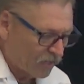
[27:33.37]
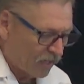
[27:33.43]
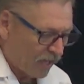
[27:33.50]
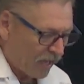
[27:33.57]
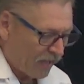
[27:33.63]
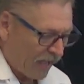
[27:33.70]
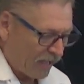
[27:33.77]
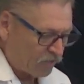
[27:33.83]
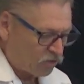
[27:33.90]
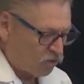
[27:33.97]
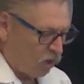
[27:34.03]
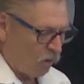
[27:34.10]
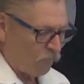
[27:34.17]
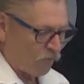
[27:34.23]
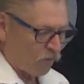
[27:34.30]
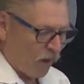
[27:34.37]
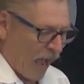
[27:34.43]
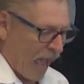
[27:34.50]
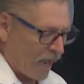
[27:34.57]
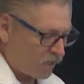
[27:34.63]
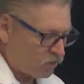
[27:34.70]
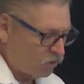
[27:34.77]
And so their
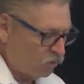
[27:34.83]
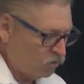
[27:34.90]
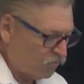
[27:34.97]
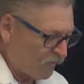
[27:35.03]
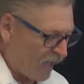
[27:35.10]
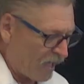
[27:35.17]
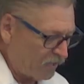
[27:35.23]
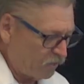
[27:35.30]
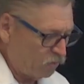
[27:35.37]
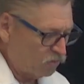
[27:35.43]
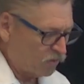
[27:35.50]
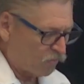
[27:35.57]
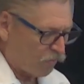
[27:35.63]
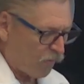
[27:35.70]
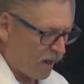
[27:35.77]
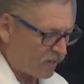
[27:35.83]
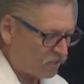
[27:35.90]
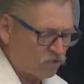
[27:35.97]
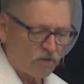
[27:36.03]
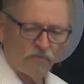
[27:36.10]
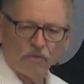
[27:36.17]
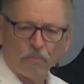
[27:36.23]
attitudes, values, and practice
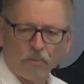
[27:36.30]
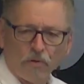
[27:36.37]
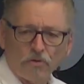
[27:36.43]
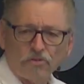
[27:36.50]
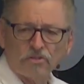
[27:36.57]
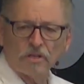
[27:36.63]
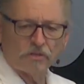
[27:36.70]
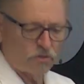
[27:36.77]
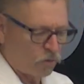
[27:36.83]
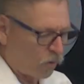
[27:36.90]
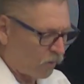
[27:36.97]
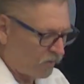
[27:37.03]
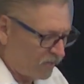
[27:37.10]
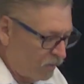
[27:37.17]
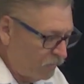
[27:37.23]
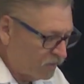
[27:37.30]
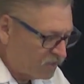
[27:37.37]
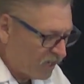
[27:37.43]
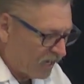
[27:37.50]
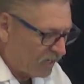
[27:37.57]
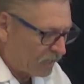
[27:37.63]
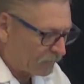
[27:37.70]
of the person that you are
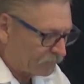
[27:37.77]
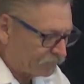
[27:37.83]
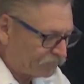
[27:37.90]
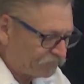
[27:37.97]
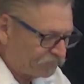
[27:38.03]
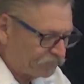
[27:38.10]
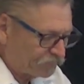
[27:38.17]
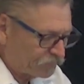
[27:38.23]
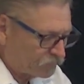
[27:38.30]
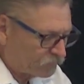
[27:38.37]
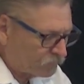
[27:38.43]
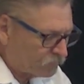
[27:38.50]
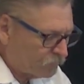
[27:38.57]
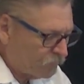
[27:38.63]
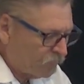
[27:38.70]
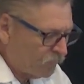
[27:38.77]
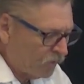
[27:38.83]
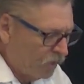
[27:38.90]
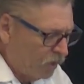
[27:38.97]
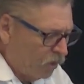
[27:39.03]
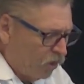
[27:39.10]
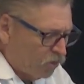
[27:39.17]
imitating.
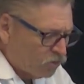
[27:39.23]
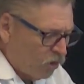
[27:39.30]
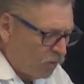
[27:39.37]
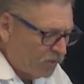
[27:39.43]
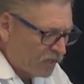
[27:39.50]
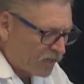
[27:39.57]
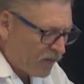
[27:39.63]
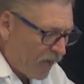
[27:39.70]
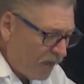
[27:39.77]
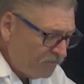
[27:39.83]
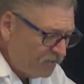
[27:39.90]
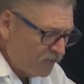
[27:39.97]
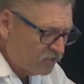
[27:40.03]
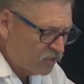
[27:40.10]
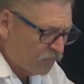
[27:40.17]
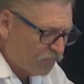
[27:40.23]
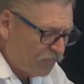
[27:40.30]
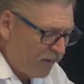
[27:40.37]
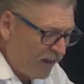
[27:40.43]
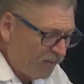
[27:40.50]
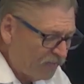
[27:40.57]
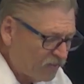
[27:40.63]
So, in the context of
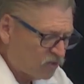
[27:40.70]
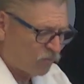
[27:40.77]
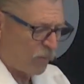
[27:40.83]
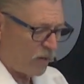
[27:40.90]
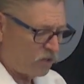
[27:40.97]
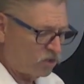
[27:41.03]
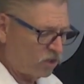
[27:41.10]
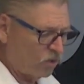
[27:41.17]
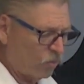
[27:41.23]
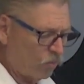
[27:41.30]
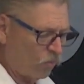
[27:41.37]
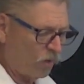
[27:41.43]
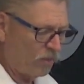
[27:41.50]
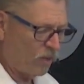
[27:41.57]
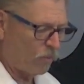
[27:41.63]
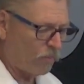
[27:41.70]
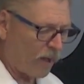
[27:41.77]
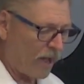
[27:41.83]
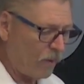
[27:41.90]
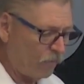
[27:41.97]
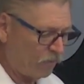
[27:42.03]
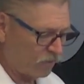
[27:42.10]
faith, especially when the
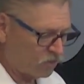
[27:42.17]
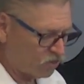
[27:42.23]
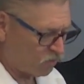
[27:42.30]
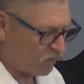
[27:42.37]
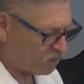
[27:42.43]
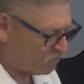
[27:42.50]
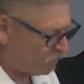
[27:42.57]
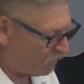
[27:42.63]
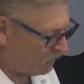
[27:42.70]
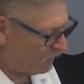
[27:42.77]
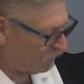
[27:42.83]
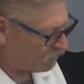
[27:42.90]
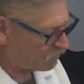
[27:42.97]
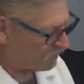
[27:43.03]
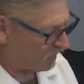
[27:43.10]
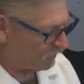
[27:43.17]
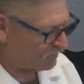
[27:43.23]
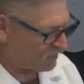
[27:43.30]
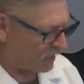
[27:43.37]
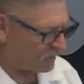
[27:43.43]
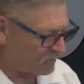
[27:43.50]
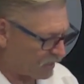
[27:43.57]
Bible instructs believers to
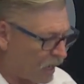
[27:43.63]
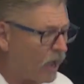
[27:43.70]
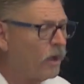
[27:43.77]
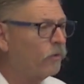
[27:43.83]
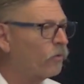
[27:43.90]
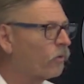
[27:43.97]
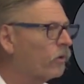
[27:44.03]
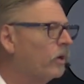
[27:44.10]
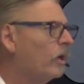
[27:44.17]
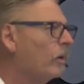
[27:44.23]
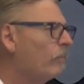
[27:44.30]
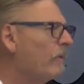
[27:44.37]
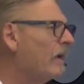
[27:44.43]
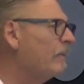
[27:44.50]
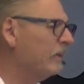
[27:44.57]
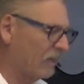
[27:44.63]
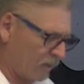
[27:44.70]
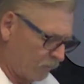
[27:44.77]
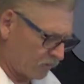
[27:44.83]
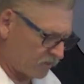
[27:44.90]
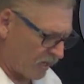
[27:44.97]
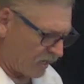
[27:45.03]
imitate God or maybe to
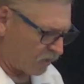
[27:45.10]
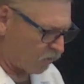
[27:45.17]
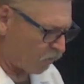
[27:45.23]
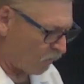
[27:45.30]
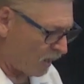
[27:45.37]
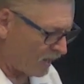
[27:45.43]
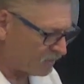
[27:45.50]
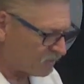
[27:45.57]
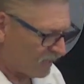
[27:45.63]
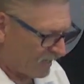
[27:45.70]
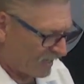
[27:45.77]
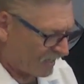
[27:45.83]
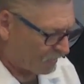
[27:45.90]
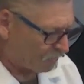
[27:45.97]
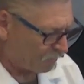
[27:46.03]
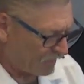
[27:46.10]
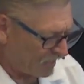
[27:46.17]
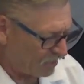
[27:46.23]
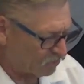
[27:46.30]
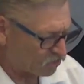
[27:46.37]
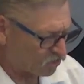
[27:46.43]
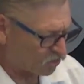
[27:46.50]
imitate Christ, it
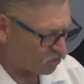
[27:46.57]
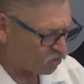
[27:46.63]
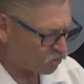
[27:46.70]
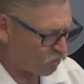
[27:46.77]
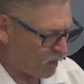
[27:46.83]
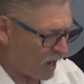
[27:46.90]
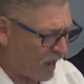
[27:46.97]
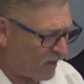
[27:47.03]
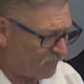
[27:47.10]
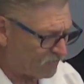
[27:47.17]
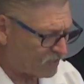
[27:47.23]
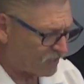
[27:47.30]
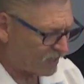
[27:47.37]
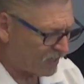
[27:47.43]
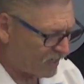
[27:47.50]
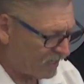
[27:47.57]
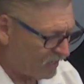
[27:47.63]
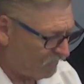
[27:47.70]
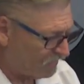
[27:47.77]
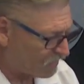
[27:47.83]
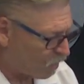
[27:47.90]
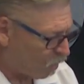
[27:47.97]
means to strive to live
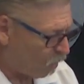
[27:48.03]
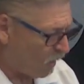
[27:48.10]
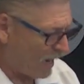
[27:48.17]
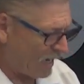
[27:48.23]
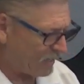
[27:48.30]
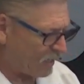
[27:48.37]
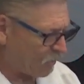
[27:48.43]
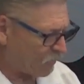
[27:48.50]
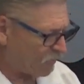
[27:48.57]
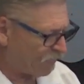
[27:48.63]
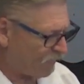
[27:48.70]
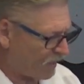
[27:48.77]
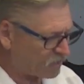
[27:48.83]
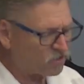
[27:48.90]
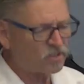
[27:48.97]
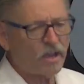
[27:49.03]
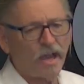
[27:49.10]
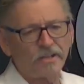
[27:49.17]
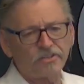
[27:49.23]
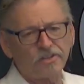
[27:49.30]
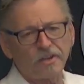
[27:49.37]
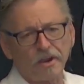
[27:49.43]
in a way that reflects
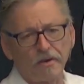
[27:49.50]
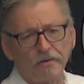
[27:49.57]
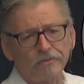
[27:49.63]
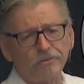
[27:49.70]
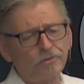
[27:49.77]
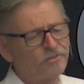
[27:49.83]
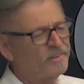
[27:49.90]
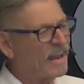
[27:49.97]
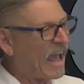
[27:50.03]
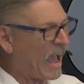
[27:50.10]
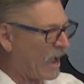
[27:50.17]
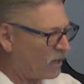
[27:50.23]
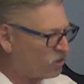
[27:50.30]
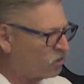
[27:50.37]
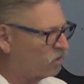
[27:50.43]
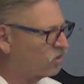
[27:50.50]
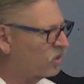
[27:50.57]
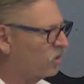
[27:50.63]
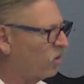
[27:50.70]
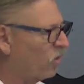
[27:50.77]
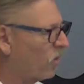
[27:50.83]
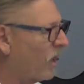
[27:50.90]
God's characters and actions in
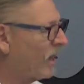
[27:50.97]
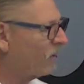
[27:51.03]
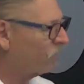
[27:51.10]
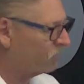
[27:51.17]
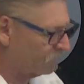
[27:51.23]
your life.